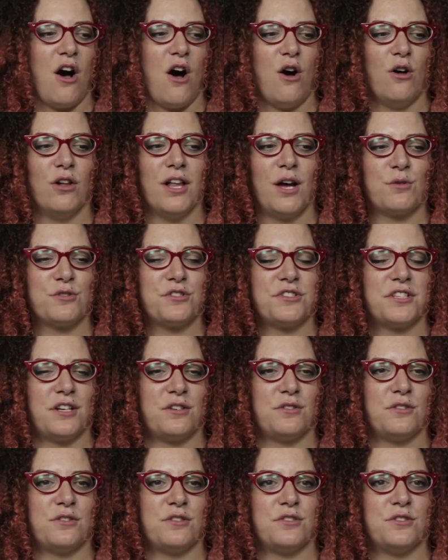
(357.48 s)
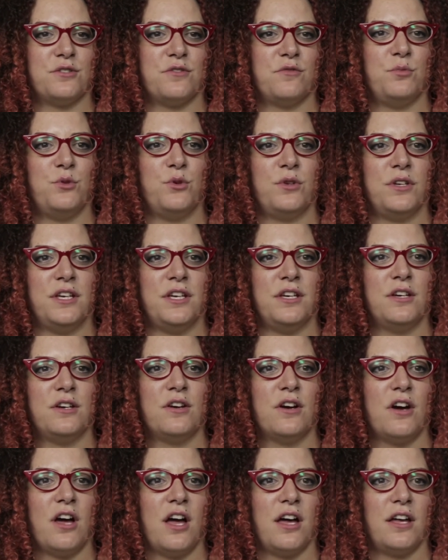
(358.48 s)
All our standards of beauty
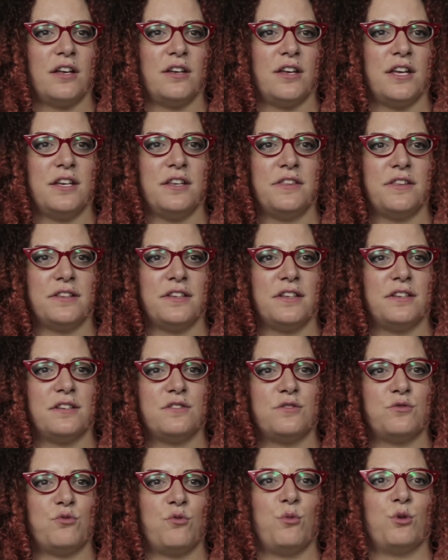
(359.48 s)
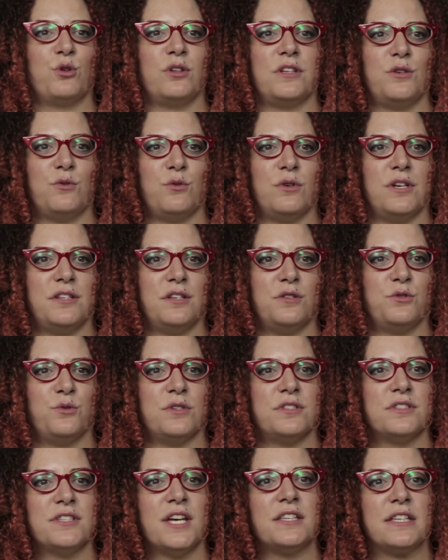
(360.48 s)
and anything that is remotely related
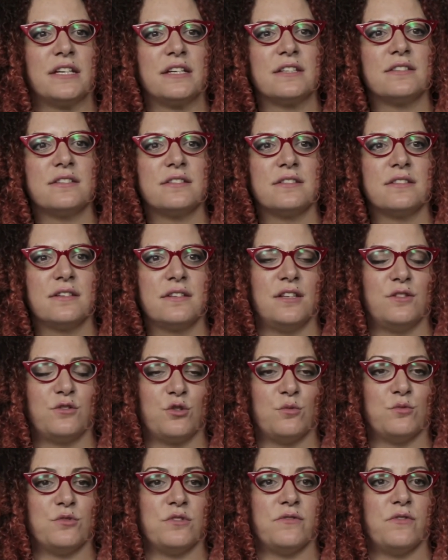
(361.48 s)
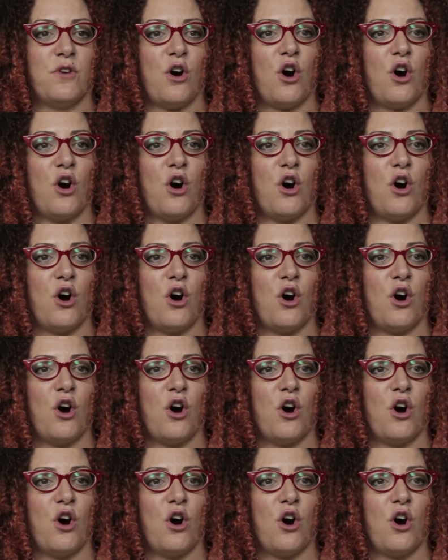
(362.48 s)
to aesthetics in terms of